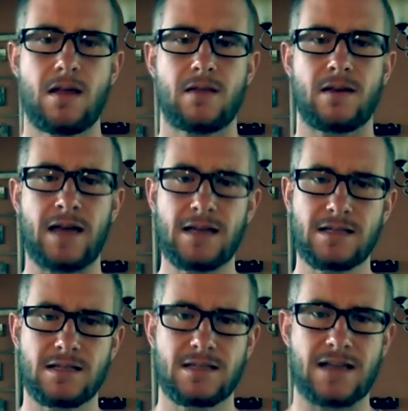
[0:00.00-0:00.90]
The
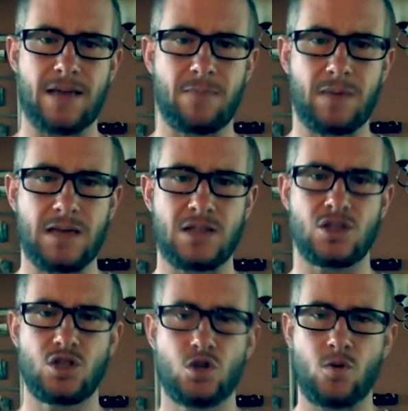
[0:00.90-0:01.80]
next step is
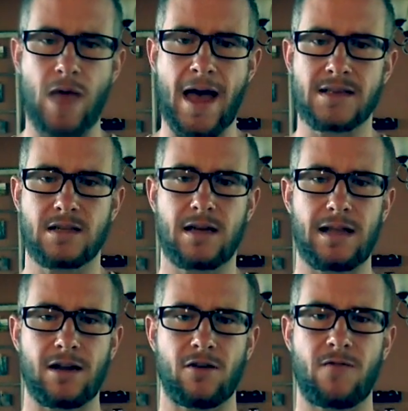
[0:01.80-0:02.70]
to ask
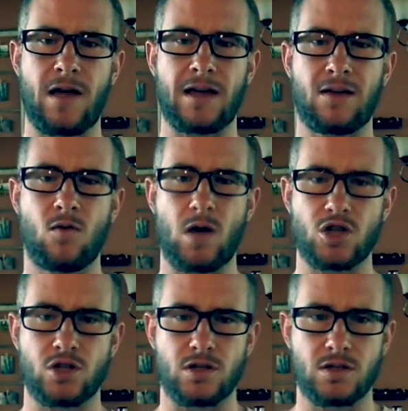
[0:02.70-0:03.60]
clarifying
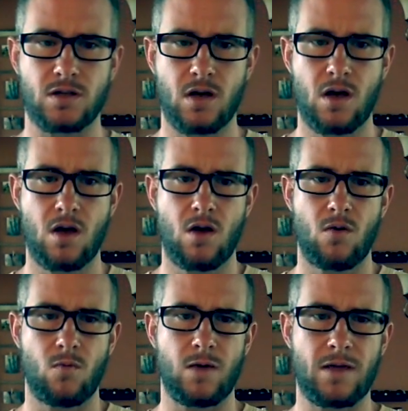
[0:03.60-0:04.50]
questions
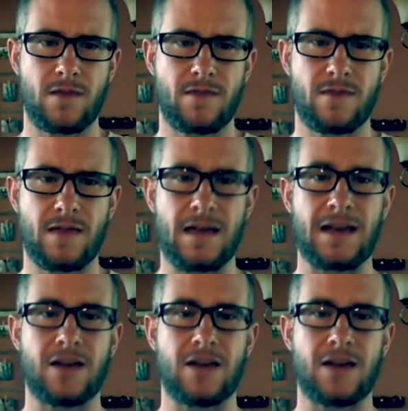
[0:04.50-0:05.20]
with an